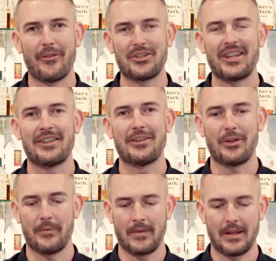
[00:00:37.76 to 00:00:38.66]
first thing you need
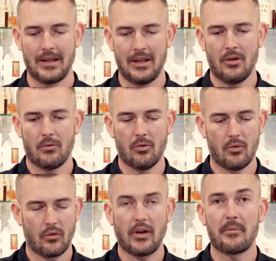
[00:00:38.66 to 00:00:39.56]
to do,
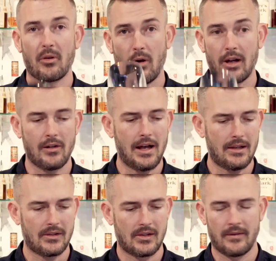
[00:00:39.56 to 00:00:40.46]
we'll grab your wine
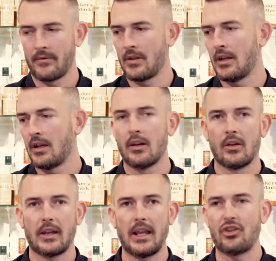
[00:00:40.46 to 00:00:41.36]
glass,
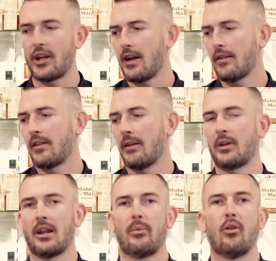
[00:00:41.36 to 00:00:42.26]
get your jigger, and we're
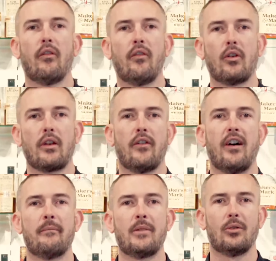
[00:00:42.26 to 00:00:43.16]
going to pour
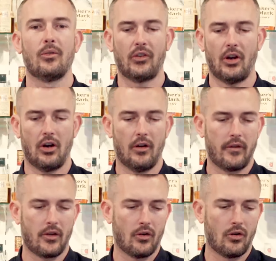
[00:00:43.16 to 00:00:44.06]
45 mils of
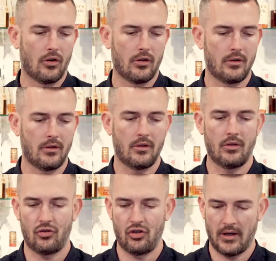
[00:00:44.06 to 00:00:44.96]
your
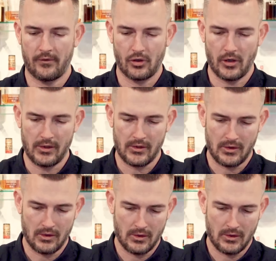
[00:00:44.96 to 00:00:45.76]
gin of choice